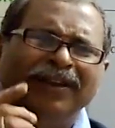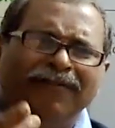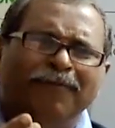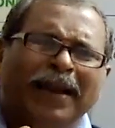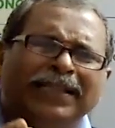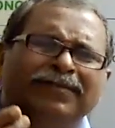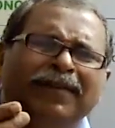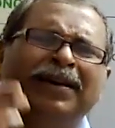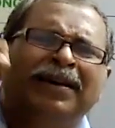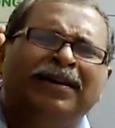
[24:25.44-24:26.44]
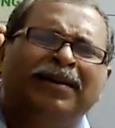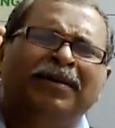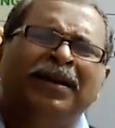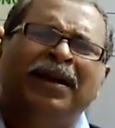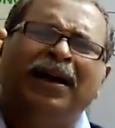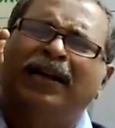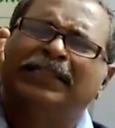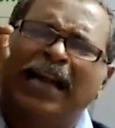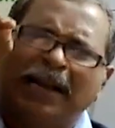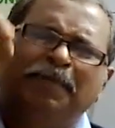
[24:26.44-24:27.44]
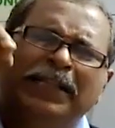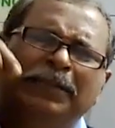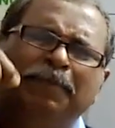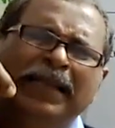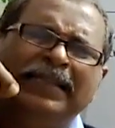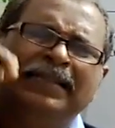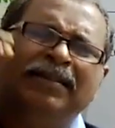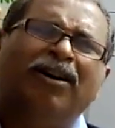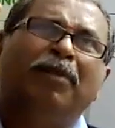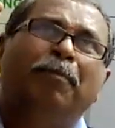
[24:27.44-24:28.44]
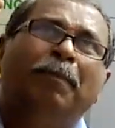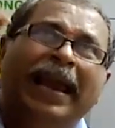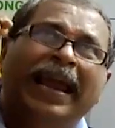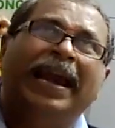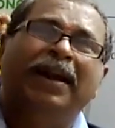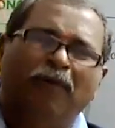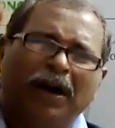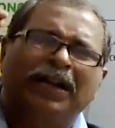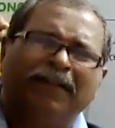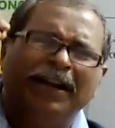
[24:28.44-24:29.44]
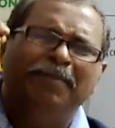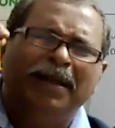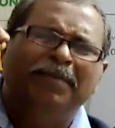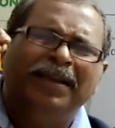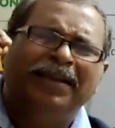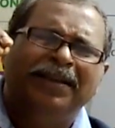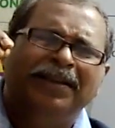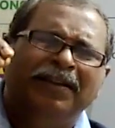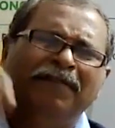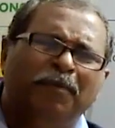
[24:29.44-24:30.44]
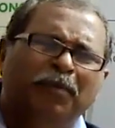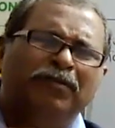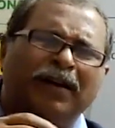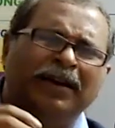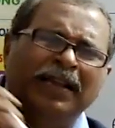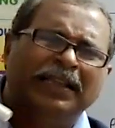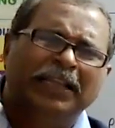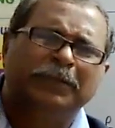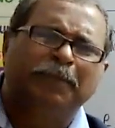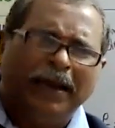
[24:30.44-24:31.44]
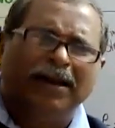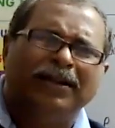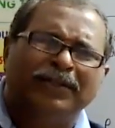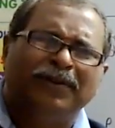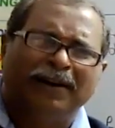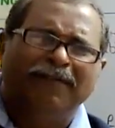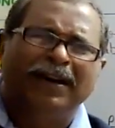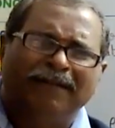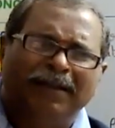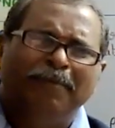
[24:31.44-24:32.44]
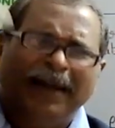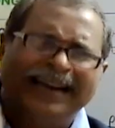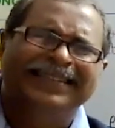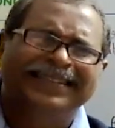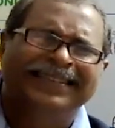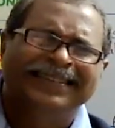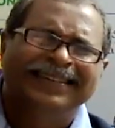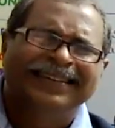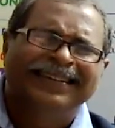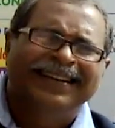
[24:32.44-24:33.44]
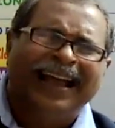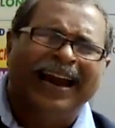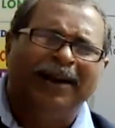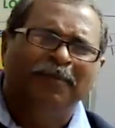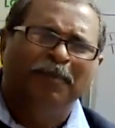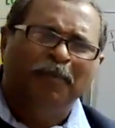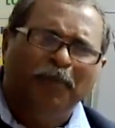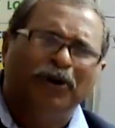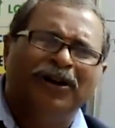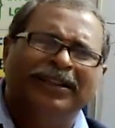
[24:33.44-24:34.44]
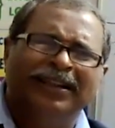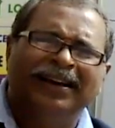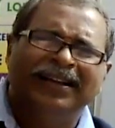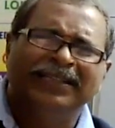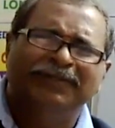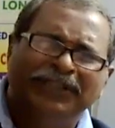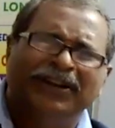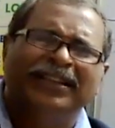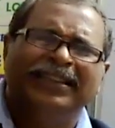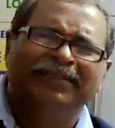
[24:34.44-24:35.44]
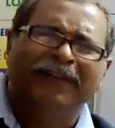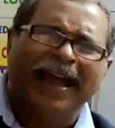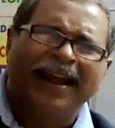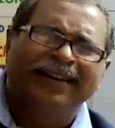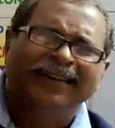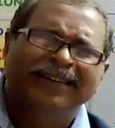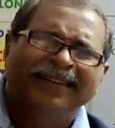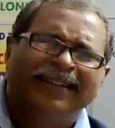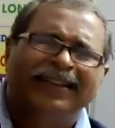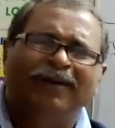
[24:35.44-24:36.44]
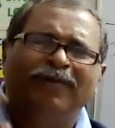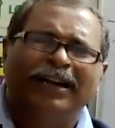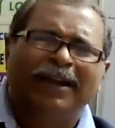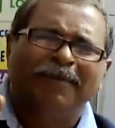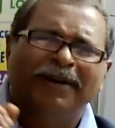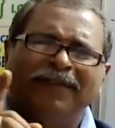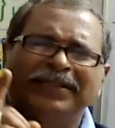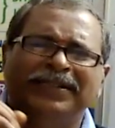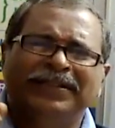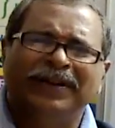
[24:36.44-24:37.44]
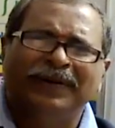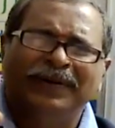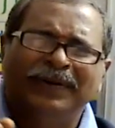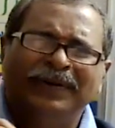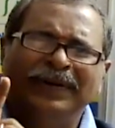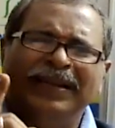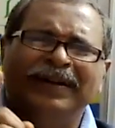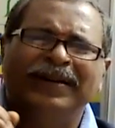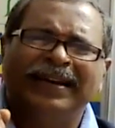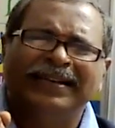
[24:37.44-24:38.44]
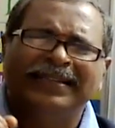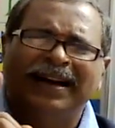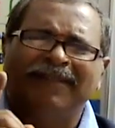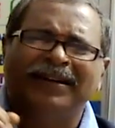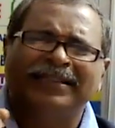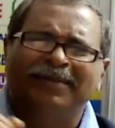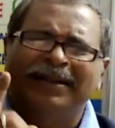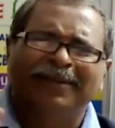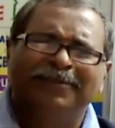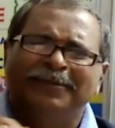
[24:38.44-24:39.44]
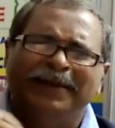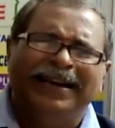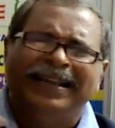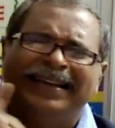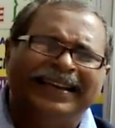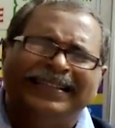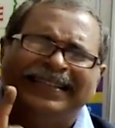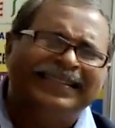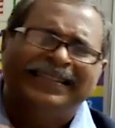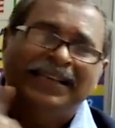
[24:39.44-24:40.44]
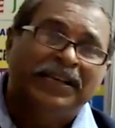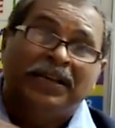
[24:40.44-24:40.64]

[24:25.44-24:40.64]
If you place one trapeze piece or blade, whatever, maybe. If you put one, this pen also on one of the blades and put on the switch on the fan, then what happens? First slowly rotates, after some time speed increases.